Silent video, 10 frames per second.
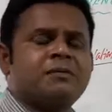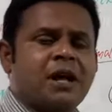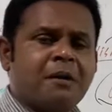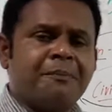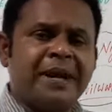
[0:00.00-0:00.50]

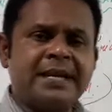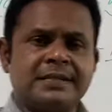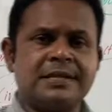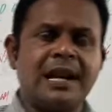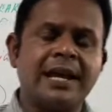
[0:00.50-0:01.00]

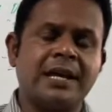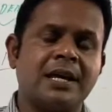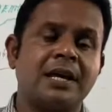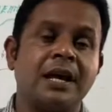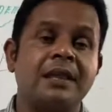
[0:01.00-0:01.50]
companies,
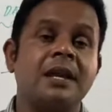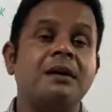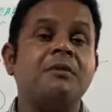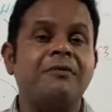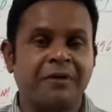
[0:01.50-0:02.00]
like in the
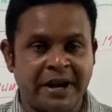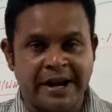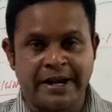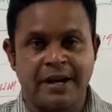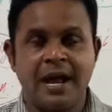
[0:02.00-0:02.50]
name of
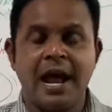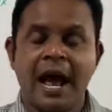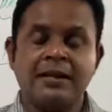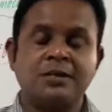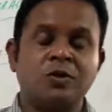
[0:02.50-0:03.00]
trade,
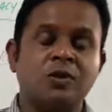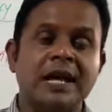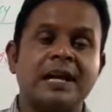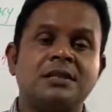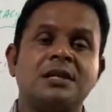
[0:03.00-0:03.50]
as you know
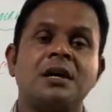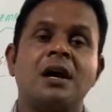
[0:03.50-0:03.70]
that